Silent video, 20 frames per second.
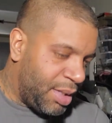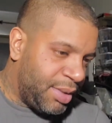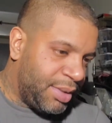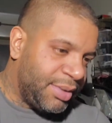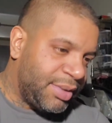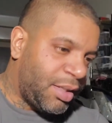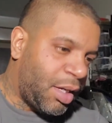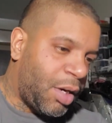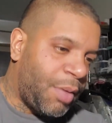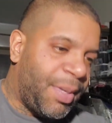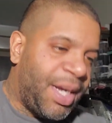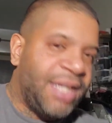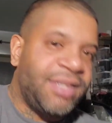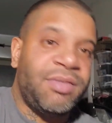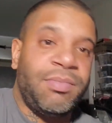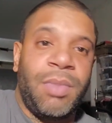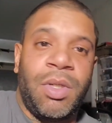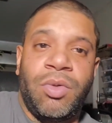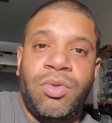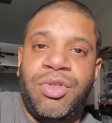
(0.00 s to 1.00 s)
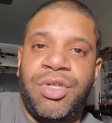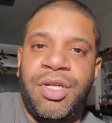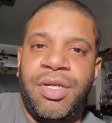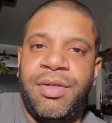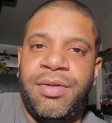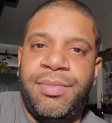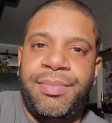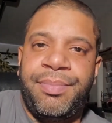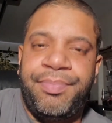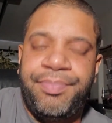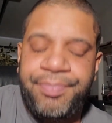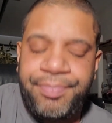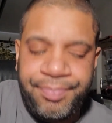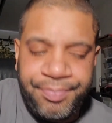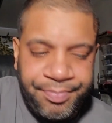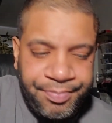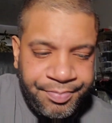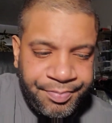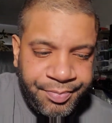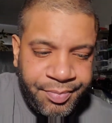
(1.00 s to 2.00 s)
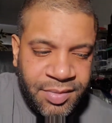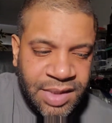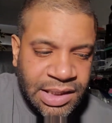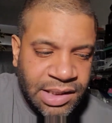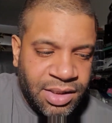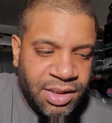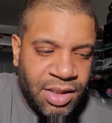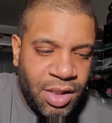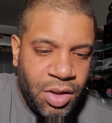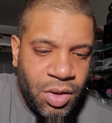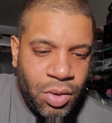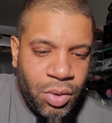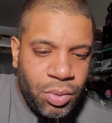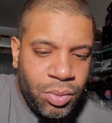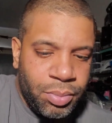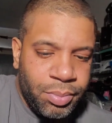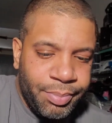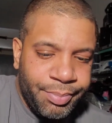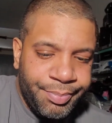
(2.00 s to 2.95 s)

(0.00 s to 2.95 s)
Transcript: Let's talk about some more stuff. So,